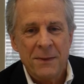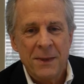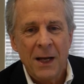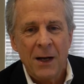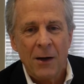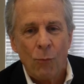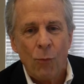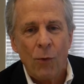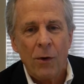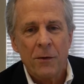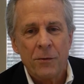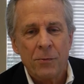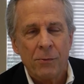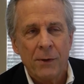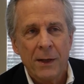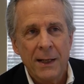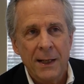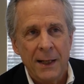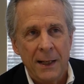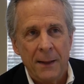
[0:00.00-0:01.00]
they're worth
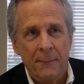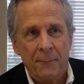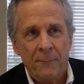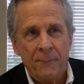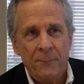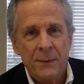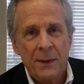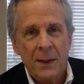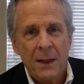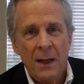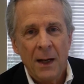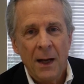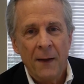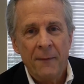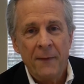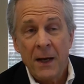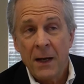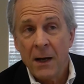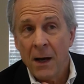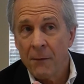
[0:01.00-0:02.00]
reading, and
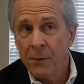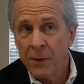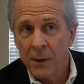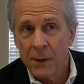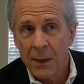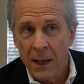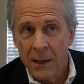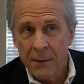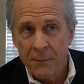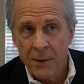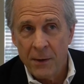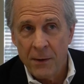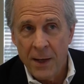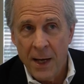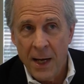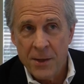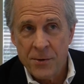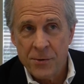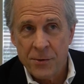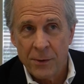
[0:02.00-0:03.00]
they cover a lot of
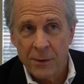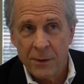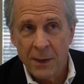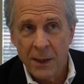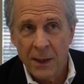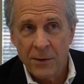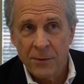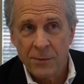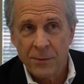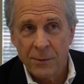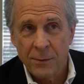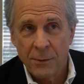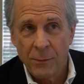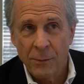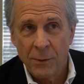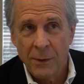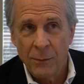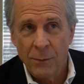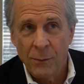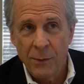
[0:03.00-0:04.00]
international things.
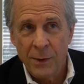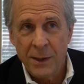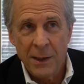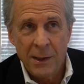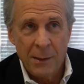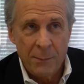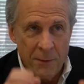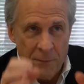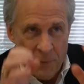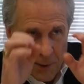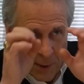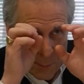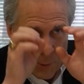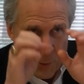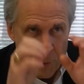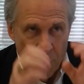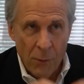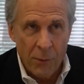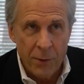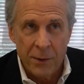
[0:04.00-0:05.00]
We tend to be very
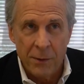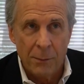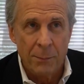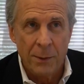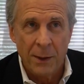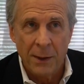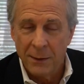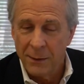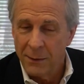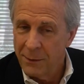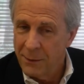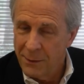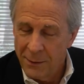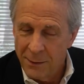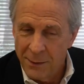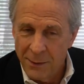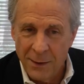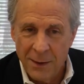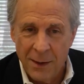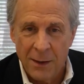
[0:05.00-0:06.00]
parochial, but
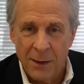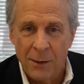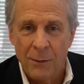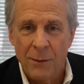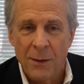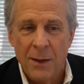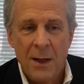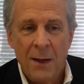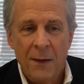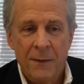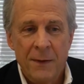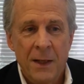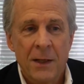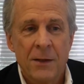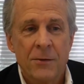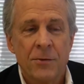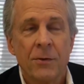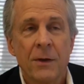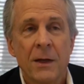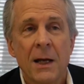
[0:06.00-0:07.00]
the
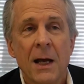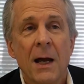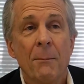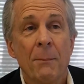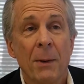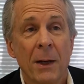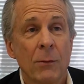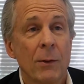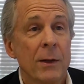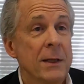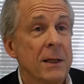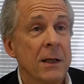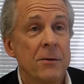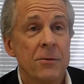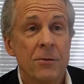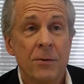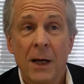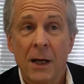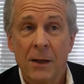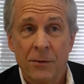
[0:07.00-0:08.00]
industry. By the way, the
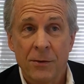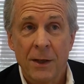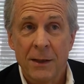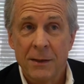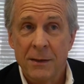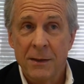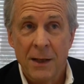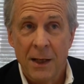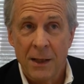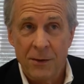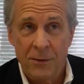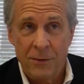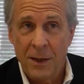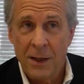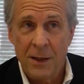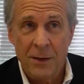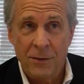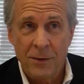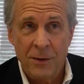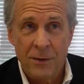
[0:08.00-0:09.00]
industry outside the United
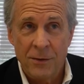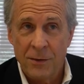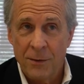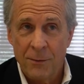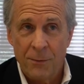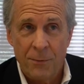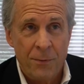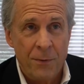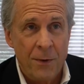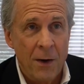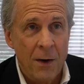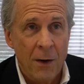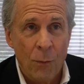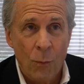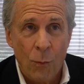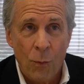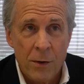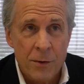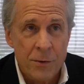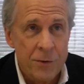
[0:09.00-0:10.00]
States is in far
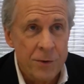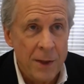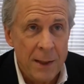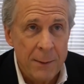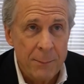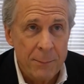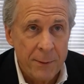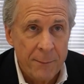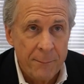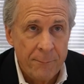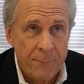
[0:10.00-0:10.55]
worse shape